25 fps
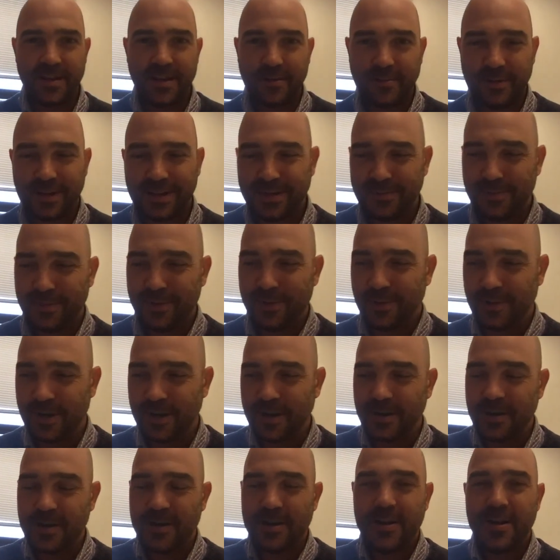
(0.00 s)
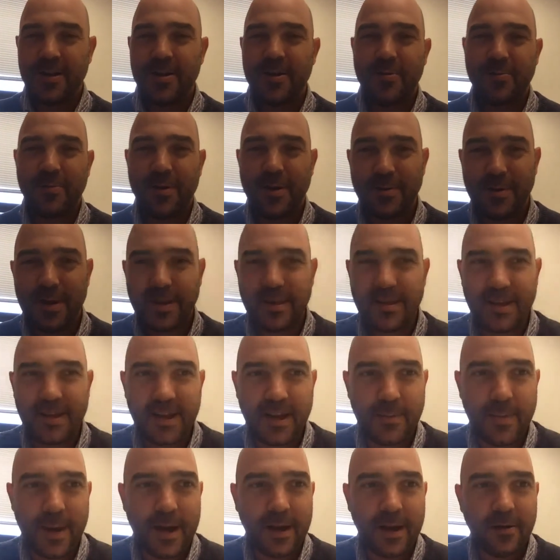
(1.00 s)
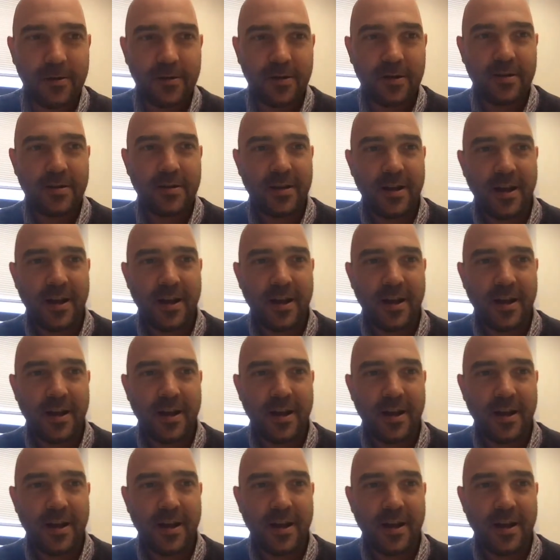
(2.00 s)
to explore when we think about